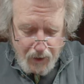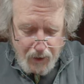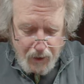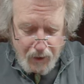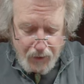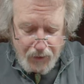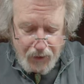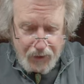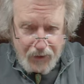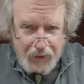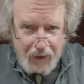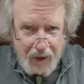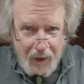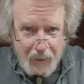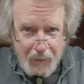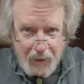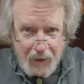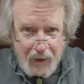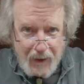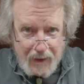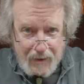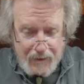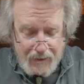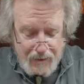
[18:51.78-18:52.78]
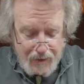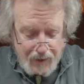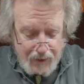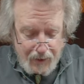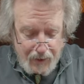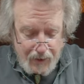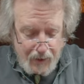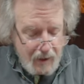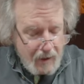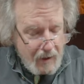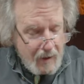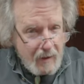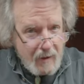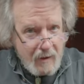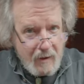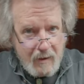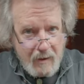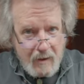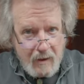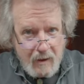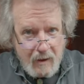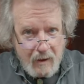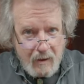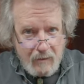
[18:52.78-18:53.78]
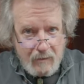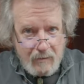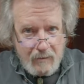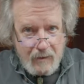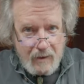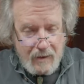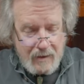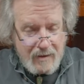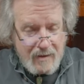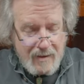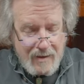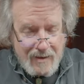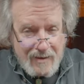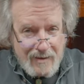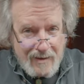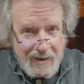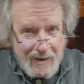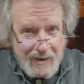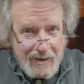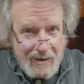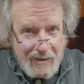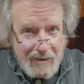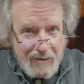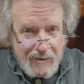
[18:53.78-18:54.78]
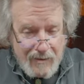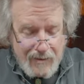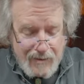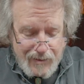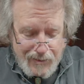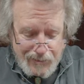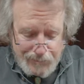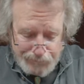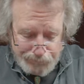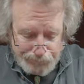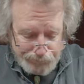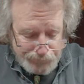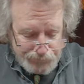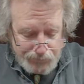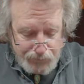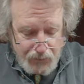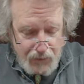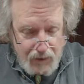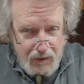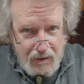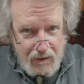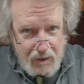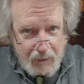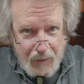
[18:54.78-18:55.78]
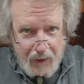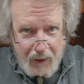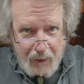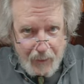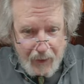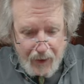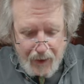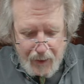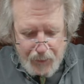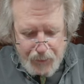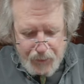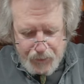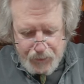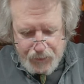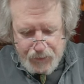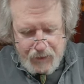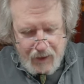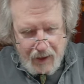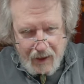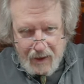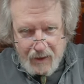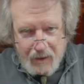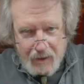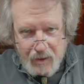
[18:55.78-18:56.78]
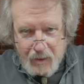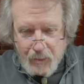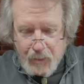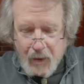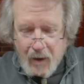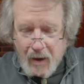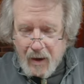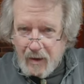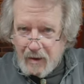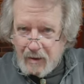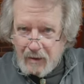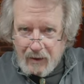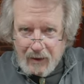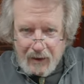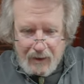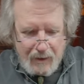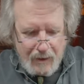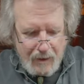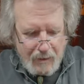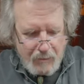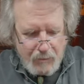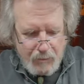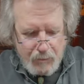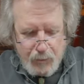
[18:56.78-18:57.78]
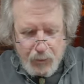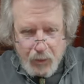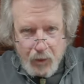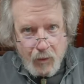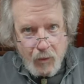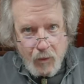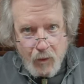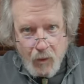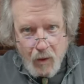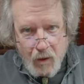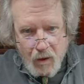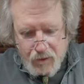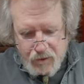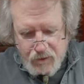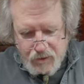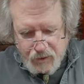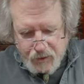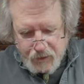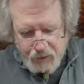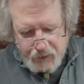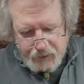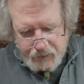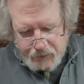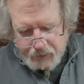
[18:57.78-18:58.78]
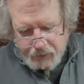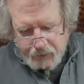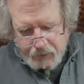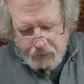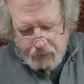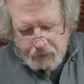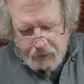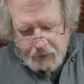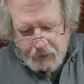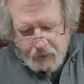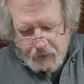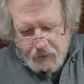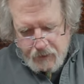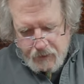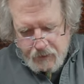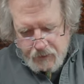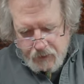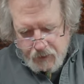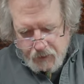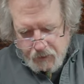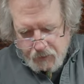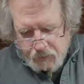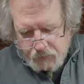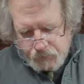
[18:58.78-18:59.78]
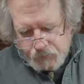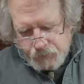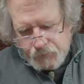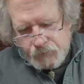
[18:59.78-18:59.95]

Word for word: on the top of that thing, you know, in sixty years, somebody might have taken it apart, cleaned it, put washer on there. So,